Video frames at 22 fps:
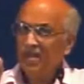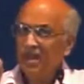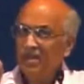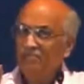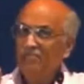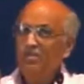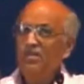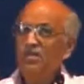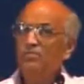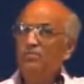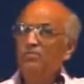
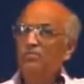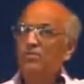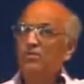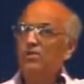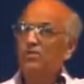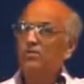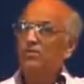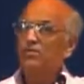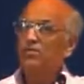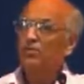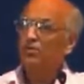have been
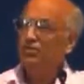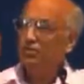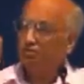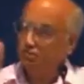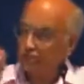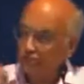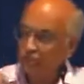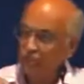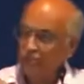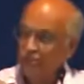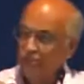brought to
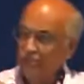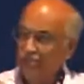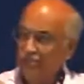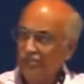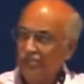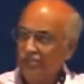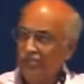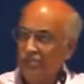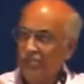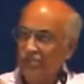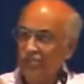your
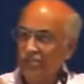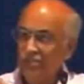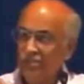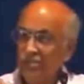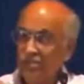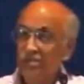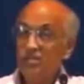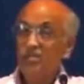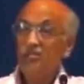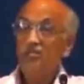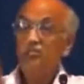church
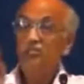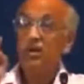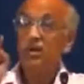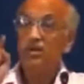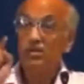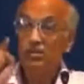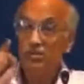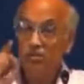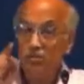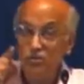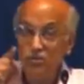
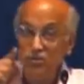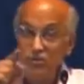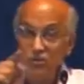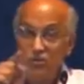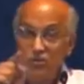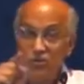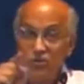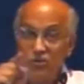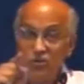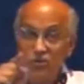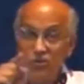by
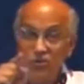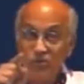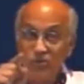you?